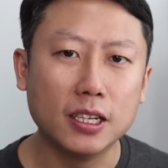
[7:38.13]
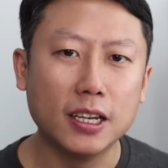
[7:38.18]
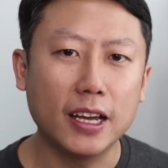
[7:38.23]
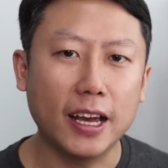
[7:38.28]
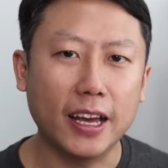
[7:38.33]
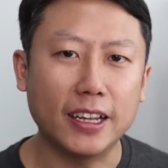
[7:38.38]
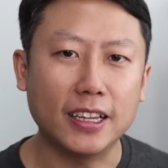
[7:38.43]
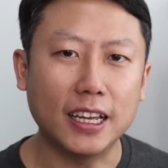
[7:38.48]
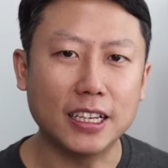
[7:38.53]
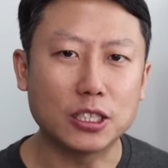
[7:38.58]

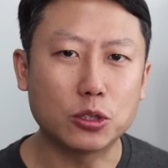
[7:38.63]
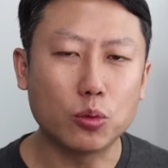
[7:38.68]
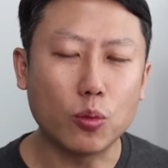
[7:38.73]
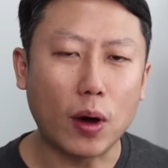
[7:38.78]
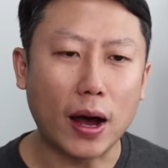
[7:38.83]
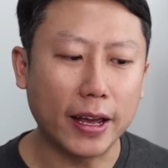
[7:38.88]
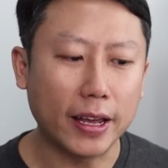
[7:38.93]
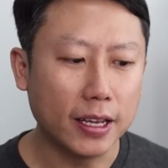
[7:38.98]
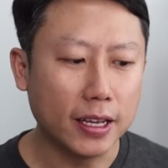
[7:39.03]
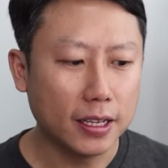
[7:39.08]
And that's
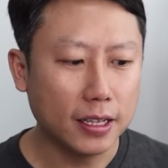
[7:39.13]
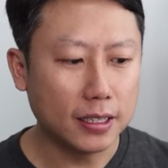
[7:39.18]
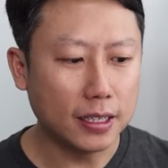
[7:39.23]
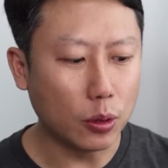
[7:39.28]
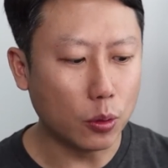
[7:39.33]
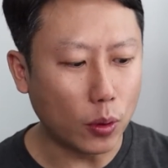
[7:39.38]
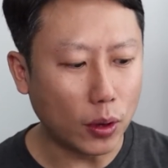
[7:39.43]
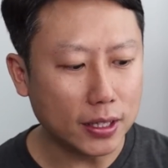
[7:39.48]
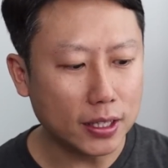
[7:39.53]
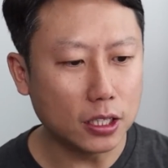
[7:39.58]
why they
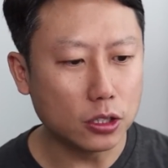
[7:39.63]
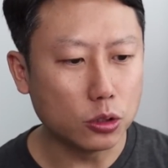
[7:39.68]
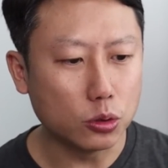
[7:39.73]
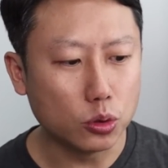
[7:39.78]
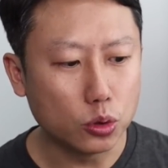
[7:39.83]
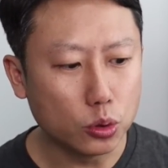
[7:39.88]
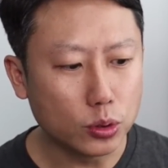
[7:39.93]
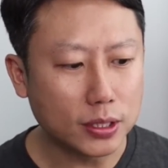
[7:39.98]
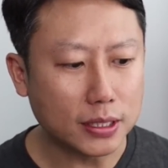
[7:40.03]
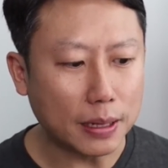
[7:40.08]
wanted to
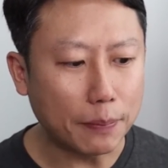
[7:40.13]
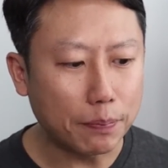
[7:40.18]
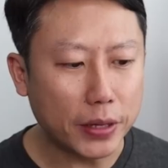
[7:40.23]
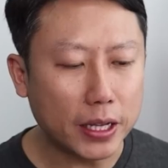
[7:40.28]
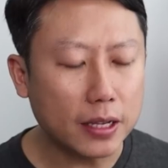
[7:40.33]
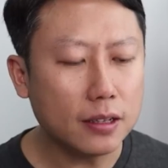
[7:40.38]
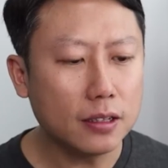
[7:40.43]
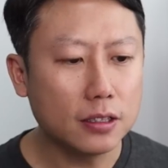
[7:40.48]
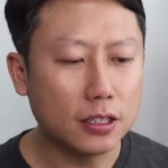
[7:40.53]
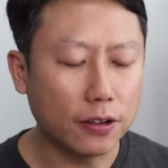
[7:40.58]
do
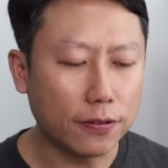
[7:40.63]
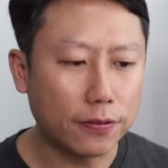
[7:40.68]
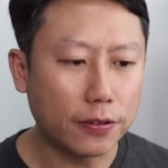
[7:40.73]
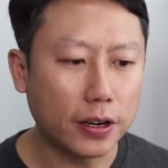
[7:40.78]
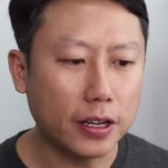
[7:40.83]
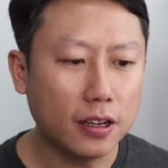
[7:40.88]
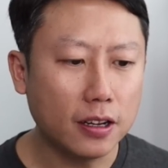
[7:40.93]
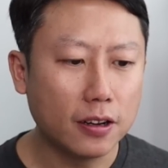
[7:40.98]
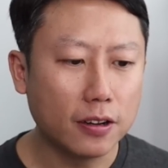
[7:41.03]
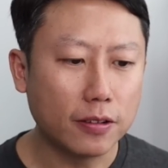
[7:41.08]
something
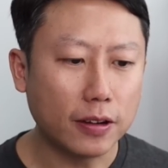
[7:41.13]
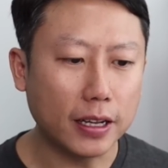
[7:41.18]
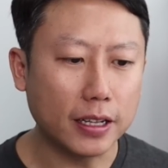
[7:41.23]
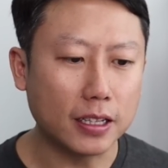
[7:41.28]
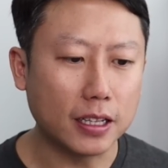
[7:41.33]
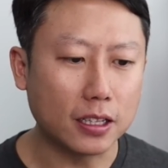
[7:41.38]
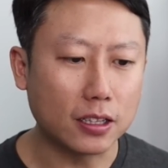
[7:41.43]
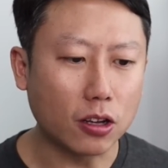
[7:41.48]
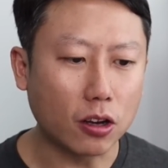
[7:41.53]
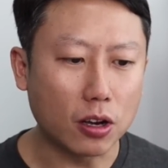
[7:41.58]
different, right?
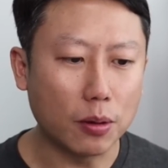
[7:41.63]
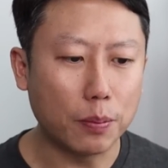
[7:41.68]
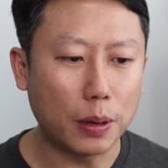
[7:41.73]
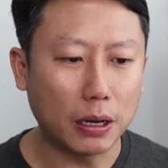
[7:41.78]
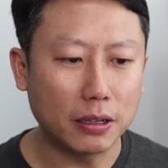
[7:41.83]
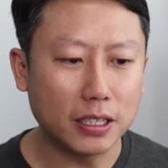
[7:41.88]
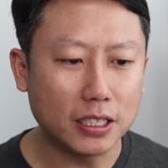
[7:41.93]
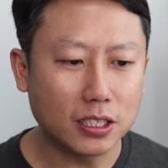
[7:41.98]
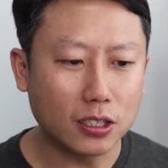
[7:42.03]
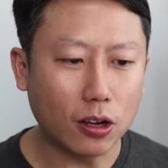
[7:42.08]
They talk about
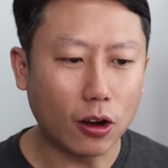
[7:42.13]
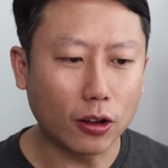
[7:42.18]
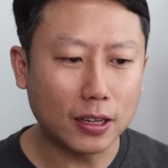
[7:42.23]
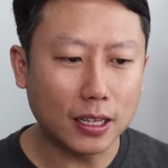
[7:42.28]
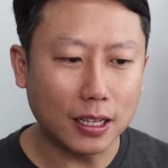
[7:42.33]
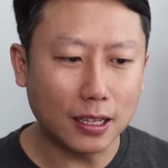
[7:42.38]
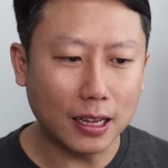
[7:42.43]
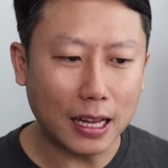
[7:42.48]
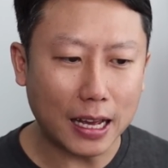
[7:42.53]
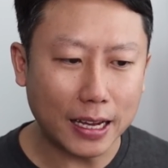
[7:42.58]
this
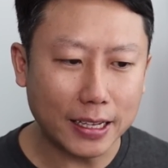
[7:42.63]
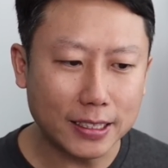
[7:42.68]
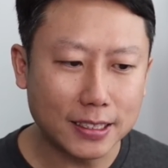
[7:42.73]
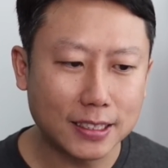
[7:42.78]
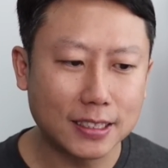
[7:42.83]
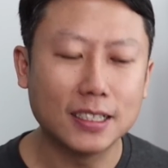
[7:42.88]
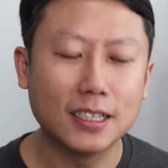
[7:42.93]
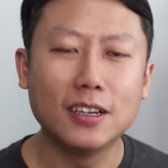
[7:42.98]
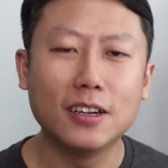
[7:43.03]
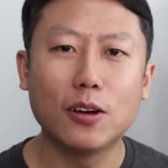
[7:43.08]

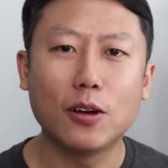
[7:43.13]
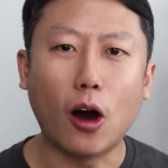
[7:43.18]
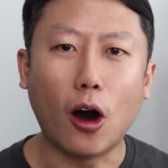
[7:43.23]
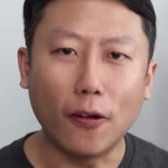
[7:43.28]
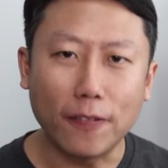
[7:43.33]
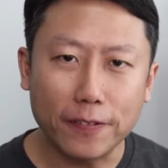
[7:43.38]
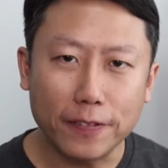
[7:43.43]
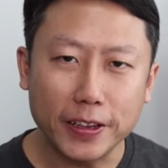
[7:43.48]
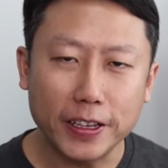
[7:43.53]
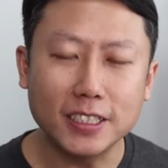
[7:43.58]
hotelized
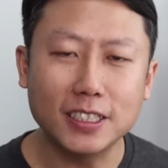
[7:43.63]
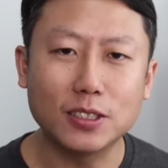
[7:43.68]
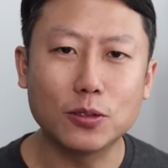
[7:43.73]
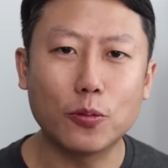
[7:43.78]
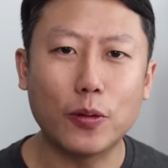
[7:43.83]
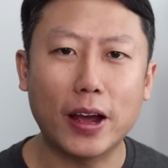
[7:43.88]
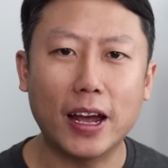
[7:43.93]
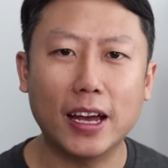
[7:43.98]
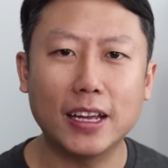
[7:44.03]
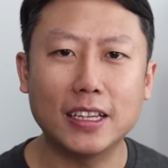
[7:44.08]
office
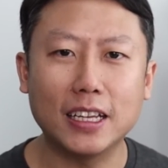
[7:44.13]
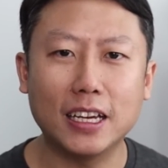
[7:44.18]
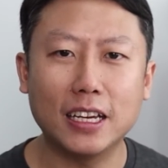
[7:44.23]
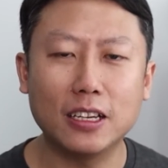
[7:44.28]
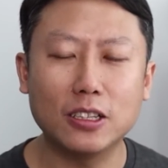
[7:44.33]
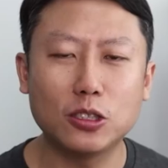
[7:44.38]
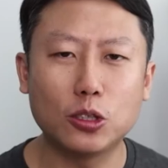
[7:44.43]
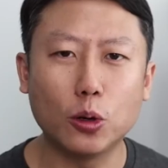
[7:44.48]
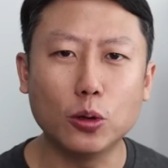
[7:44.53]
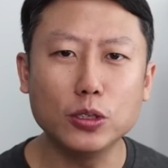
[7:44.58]
where they
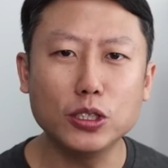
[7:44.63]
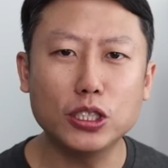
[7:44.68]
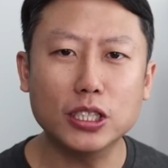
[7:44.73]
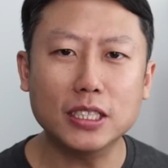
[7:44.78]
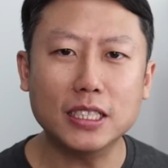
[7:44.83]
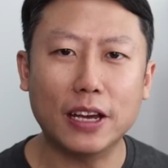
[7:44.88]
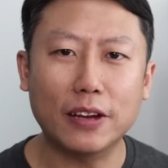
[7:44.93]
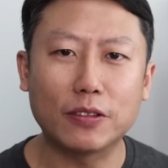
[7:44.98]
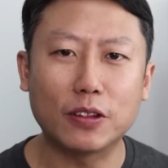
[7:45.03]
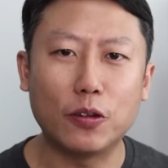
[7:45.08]
don't just
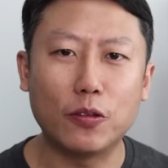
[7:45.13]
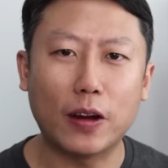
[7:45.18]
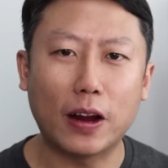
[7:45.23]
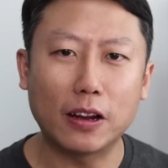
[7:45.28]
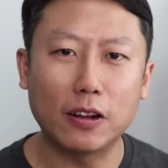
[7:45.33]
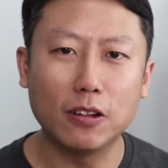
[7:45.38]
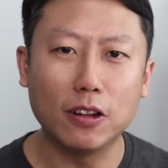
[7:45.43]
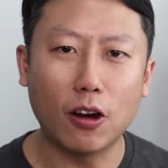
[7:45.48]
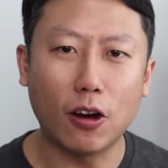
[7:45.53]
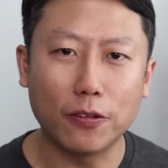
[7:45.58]
have the
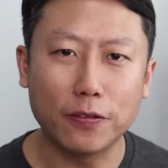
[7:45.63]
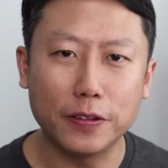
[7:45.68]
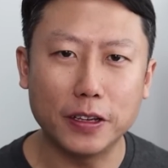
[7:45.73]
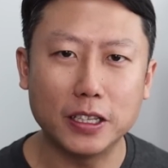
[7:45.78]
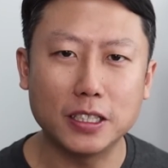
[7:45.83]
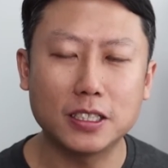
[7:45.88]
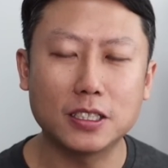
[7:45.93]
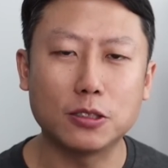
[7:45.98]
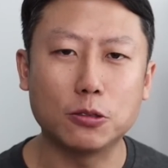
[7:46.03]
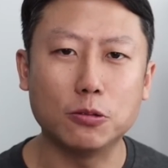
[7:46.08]
regular
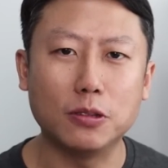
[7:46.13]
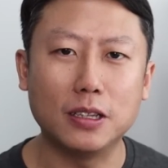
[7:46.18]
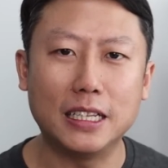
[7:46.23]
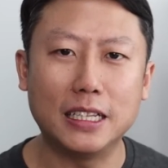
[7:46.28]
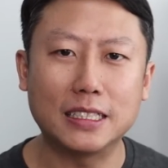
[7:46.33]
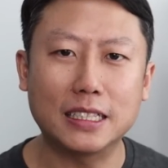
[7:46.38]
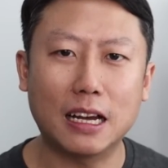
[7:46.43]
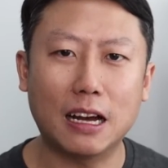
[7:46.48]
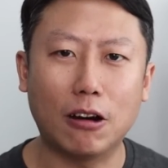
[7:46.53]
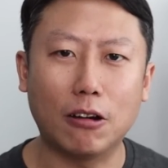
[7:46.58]
office to
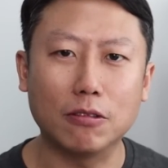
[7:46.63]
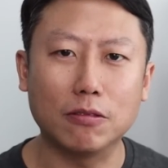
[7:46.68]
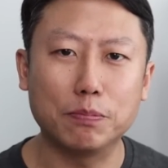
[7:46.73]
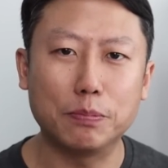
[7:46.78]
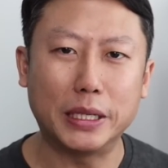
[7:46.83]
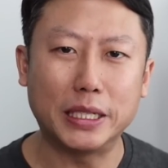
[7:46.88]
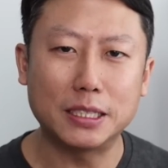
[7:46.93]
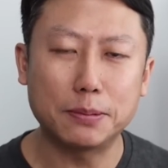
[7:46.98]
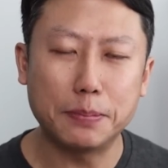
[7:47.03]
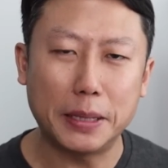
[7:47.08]
lease out big
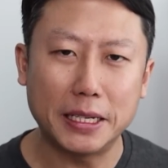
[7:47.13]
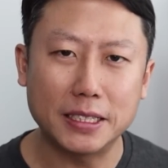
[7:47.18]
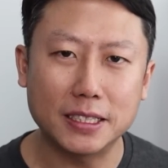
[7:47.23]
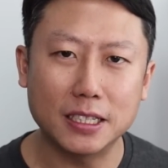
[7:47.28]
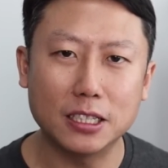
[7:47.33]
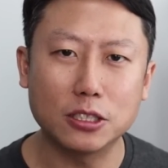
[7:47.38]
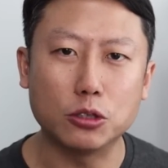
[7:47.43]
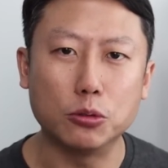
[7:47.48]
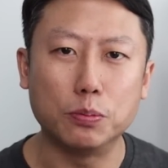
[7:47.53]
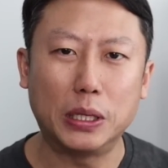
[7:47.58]

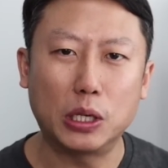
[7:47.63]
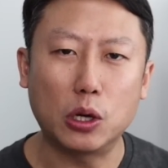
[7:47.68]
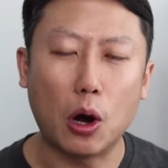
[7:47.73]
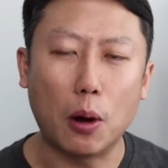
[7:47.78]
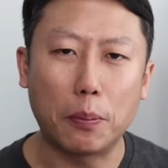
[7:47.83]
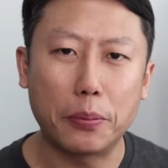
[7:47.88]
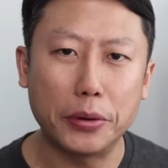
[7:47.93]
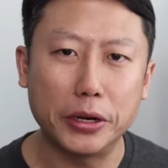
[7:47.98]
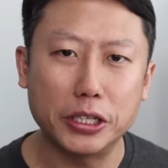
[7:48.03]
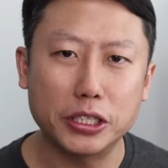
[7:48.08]
spaces to big
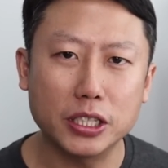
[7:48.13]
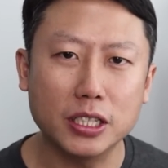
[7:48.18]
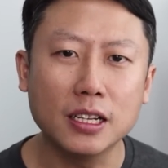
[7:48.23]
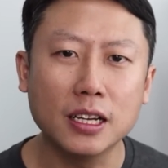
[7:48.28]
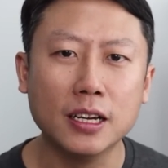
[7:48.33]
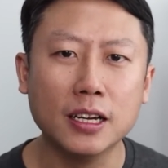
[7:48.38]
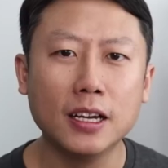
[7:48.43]
corporation.